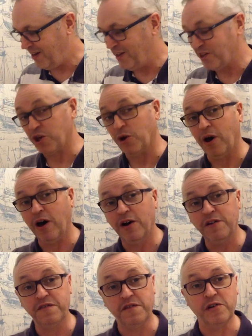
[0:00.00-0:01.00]
So I
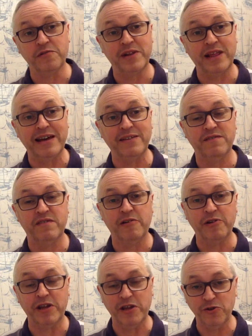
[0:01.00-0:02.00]
found that
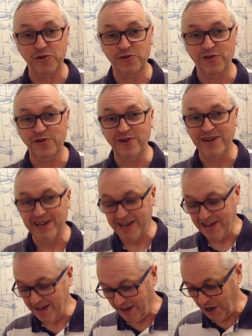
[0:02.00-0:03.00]
very useful,
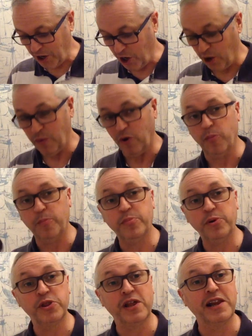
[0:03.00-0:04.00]
and I will
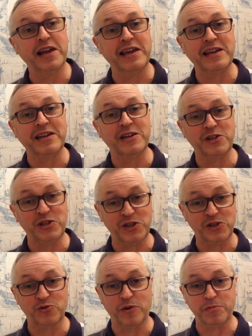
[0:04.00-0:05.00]
put the link in the
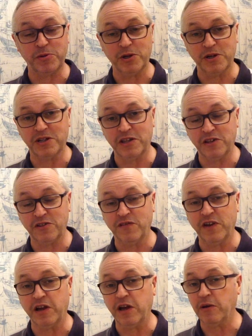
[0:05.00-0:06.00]
description to this
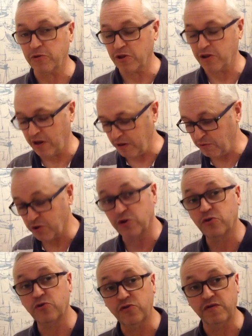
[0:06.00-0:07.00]
video. It was a good